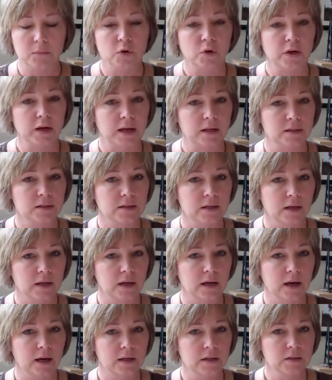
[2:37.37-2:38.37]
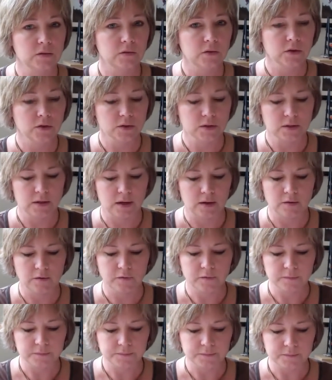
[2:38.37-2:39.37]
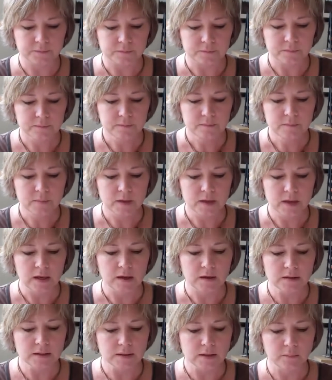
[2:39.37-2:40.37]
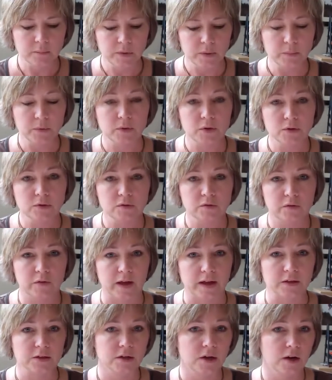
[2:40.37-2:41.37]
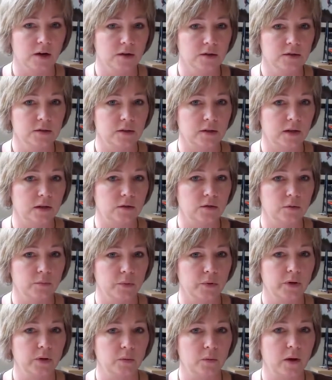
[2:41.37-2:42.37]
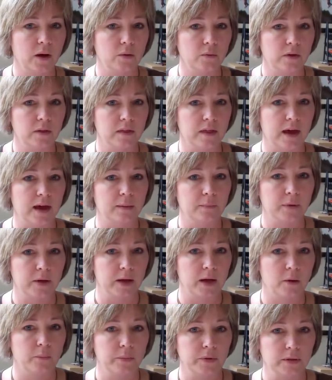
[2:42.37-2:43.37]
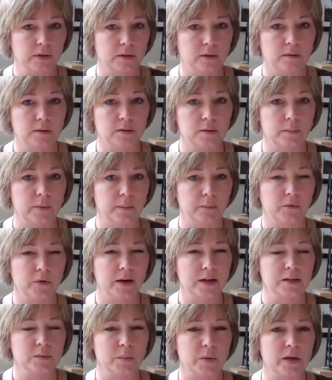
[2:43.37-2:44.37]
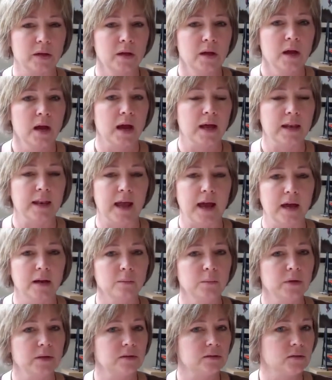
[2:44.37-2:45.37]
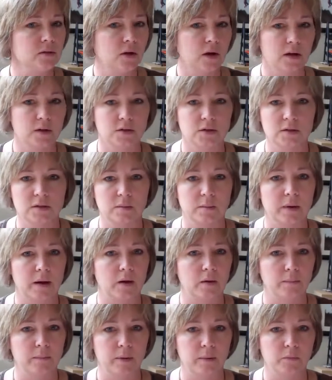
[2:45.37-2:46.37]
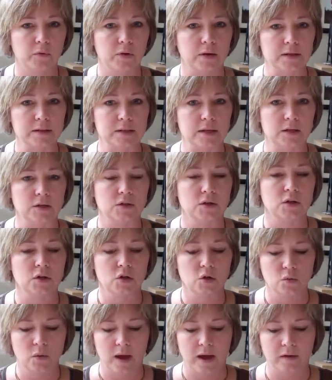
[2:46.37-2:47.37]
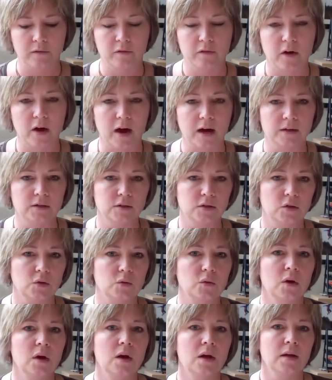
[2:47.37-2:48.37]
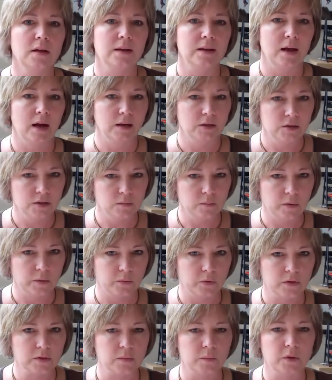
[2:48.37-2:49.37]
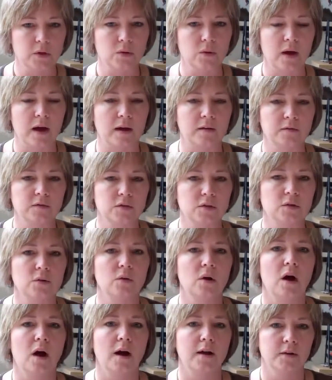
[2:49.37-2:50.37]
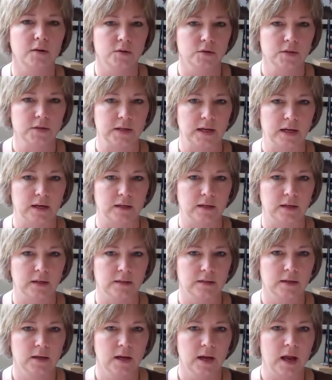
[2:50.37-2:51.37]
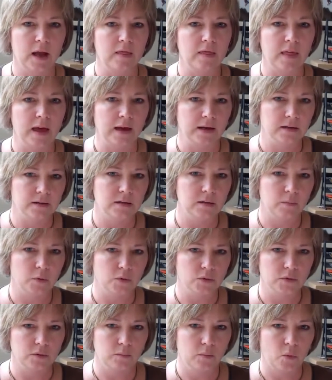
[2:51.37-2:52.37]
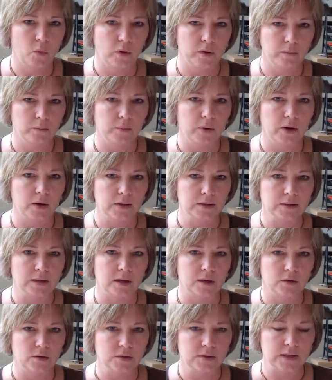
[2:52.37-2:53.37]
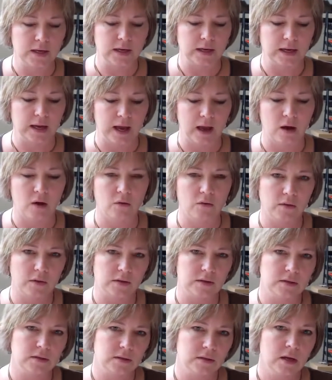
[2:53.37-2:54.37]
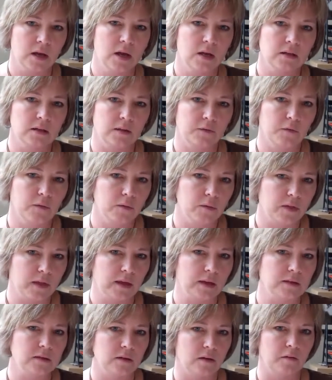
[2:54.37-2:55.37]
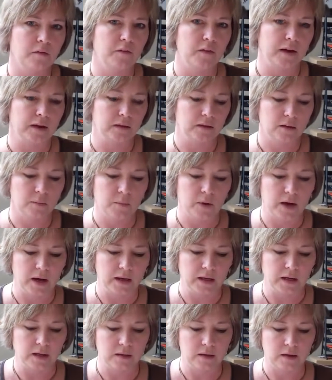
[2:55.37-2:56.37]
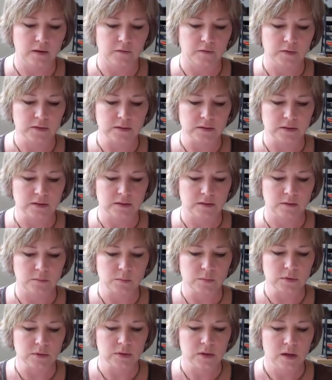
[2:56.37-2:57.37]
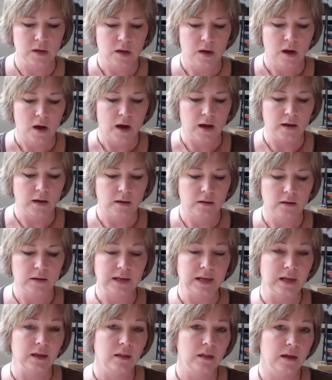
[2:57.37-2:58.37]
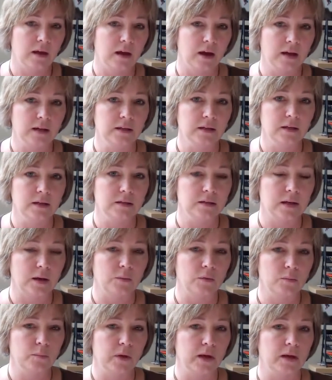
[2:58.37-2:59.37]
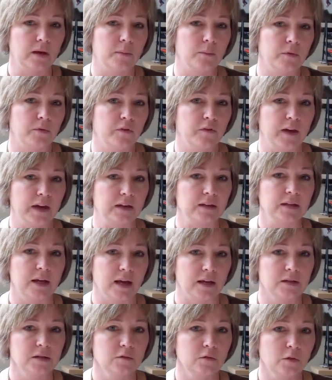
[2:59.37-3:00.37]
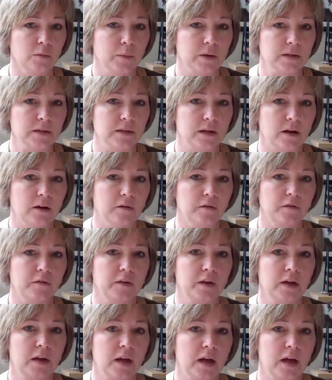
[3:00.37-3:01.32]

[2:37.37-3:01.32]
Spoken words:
Create study guides for yourself. Some people use flashcards, and they do pretty well with that by helping to memorize. But anatomy is not just about memorization. You have got to not just memorize it, but you have to understand it. And that is the most important part, is understanding how this different things affect the body and the different systems. Another key thing I did is I would make up a fake test for myself,